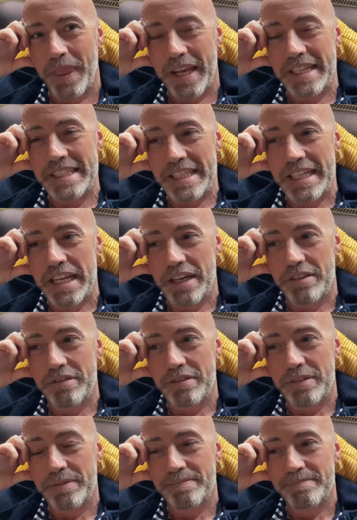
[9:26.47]
It's
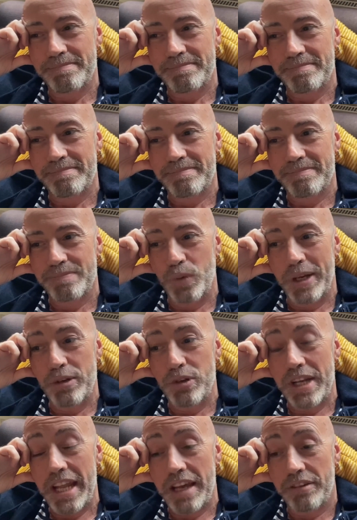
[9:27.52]
enough.
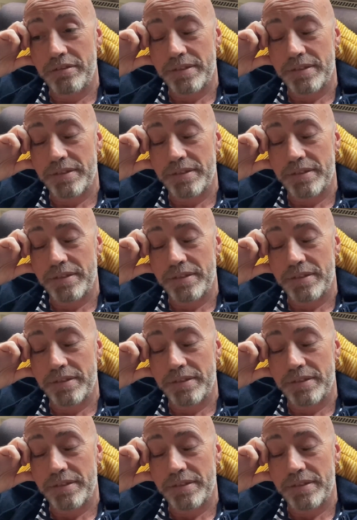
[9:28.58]
We're enough.